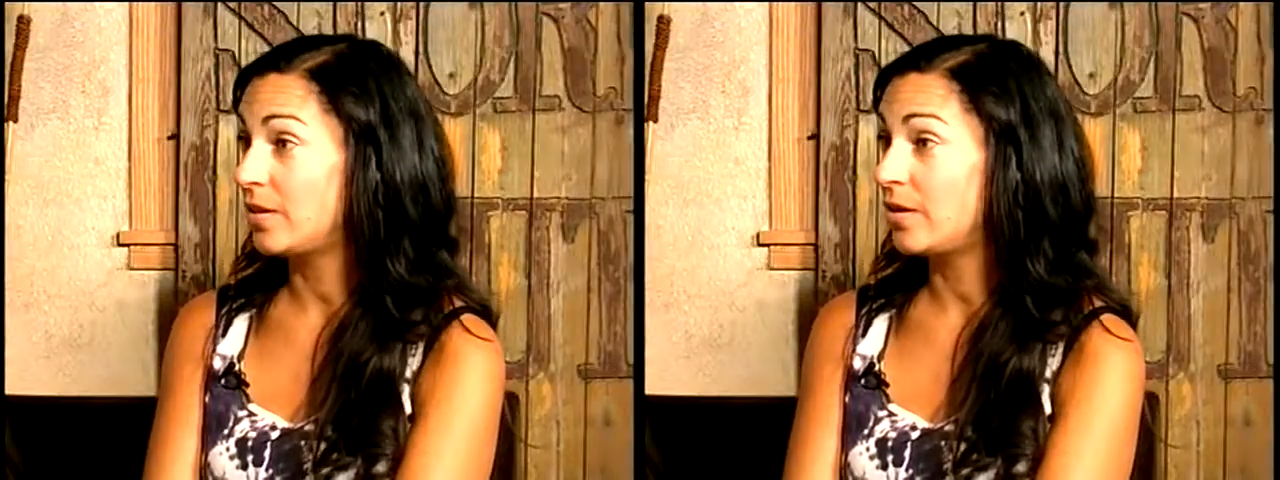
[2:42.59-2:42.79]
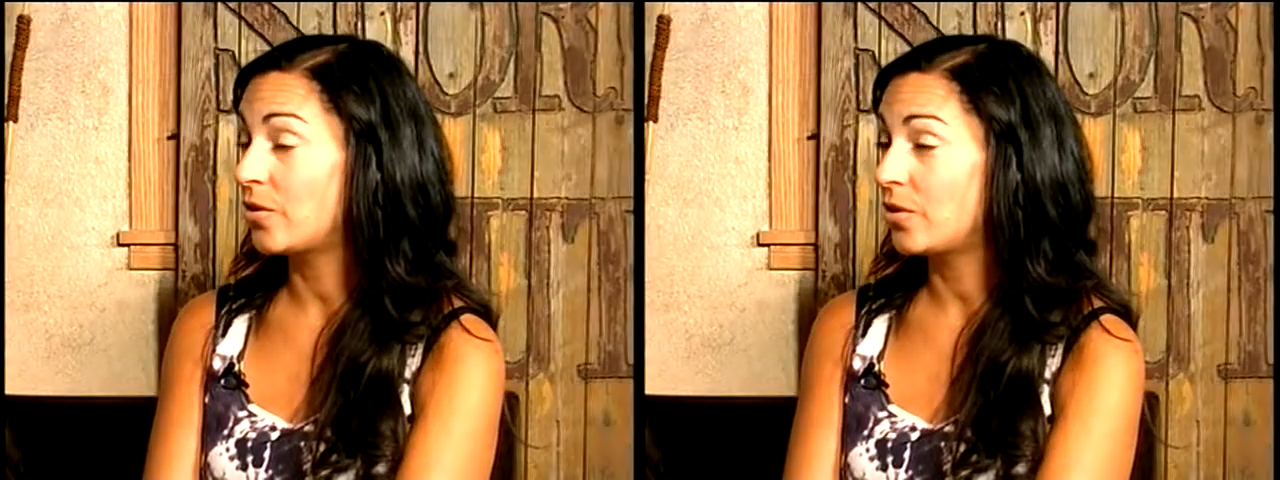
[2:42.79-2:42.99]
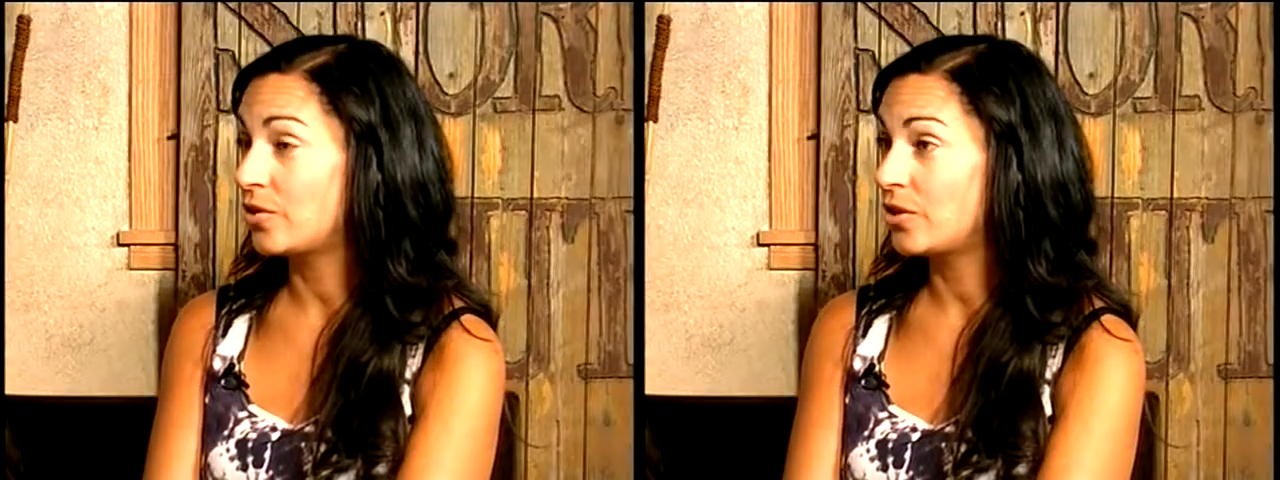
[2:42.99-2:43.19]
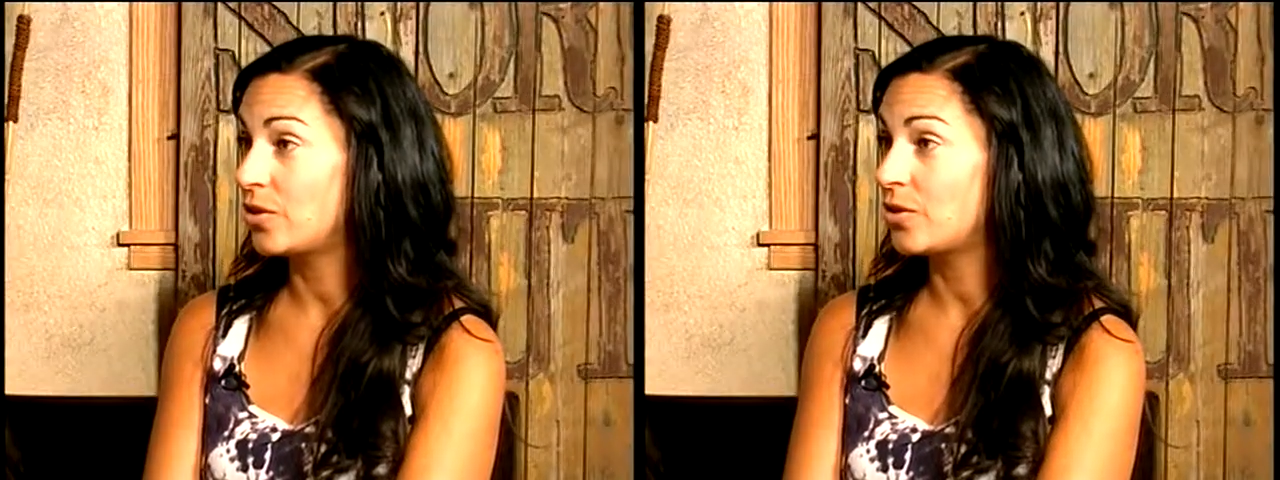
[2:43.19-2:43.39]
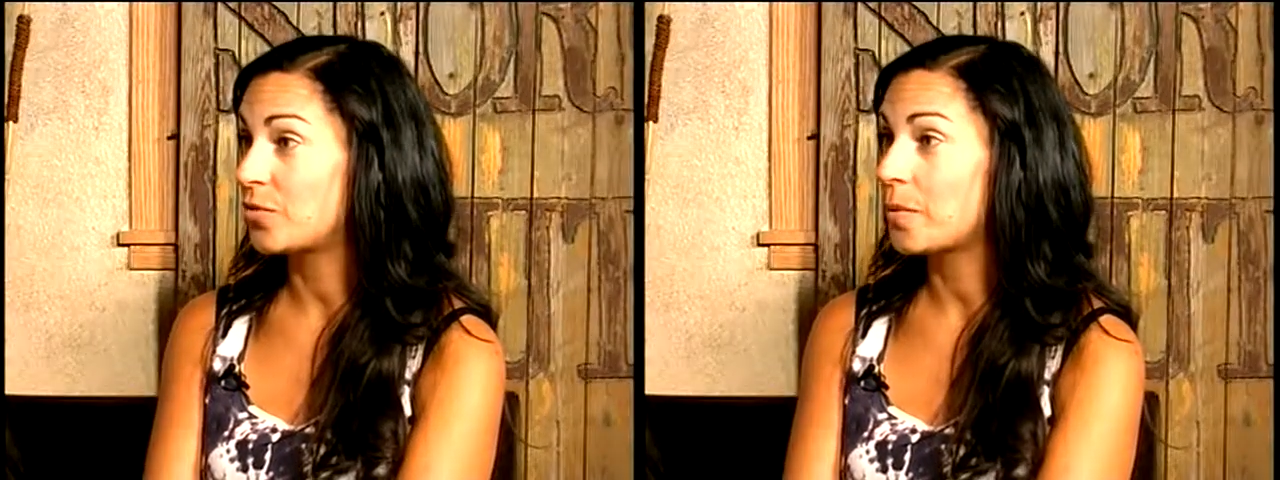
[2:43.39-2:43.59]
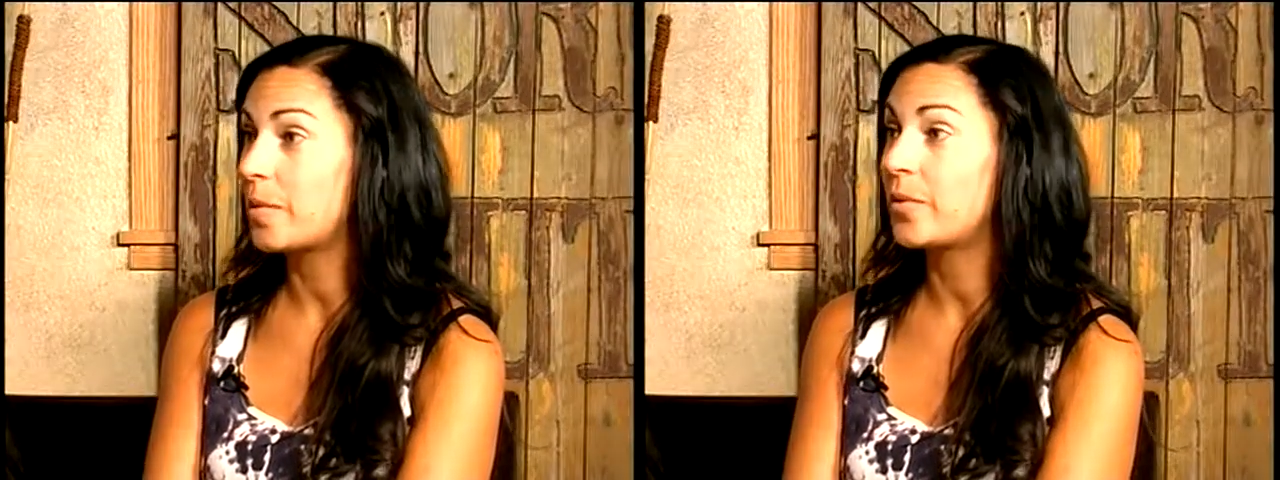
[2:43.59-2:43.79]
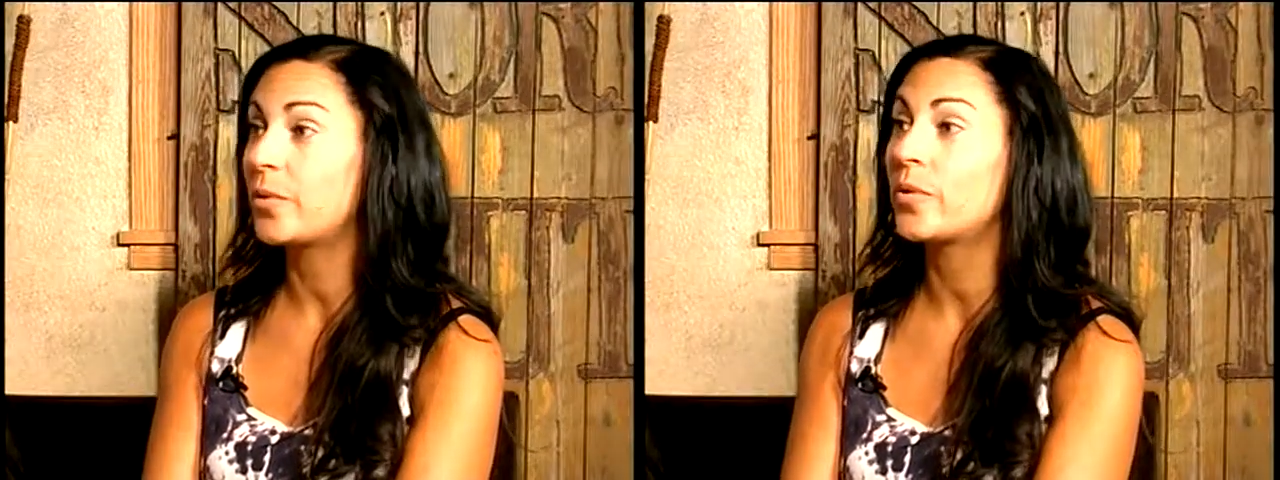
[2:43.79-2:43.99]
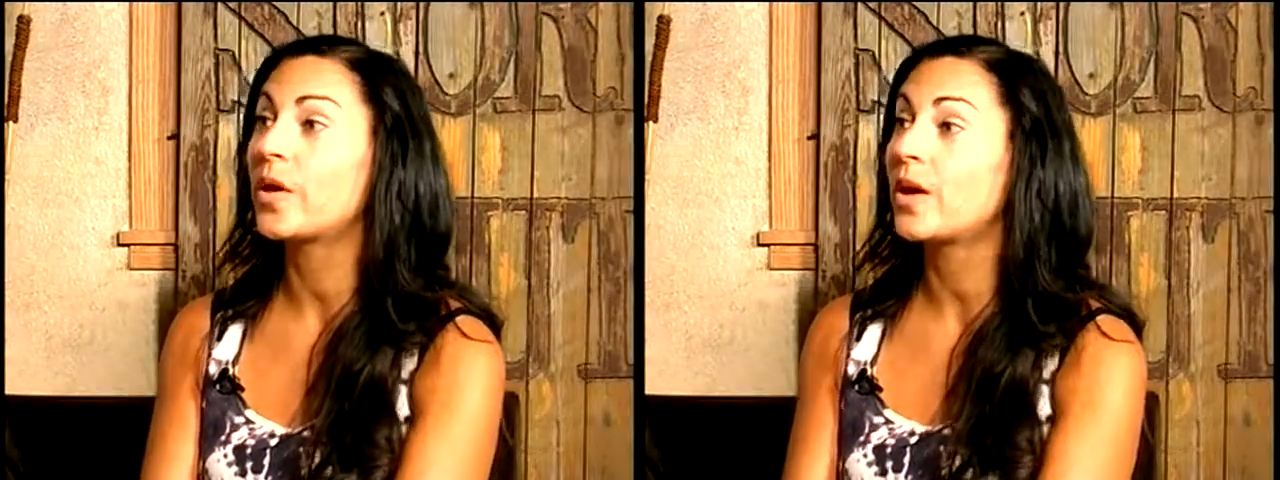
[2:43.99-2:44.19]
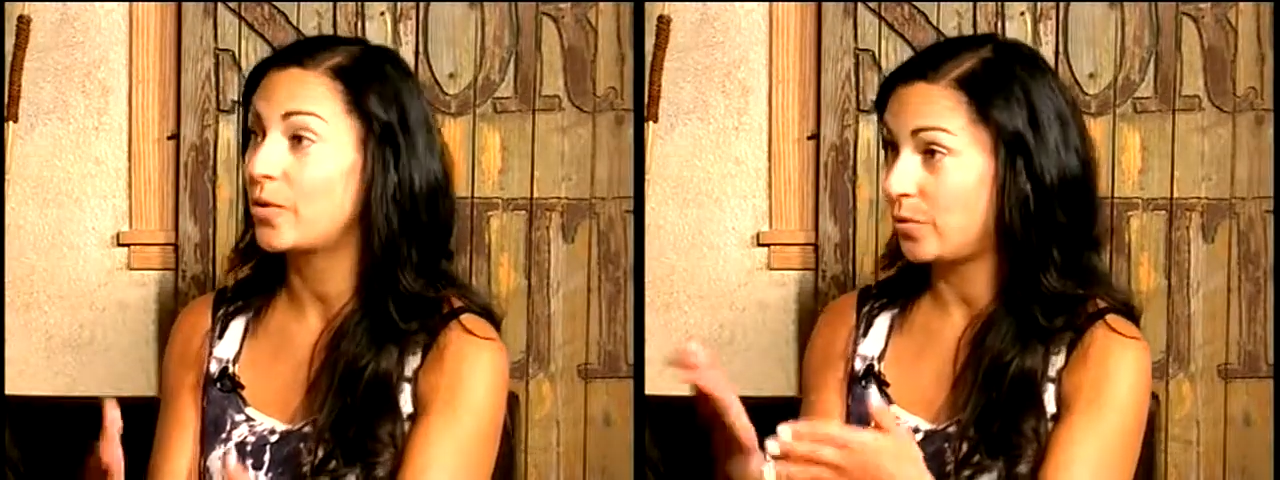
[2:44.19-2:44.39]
encouraging news for people who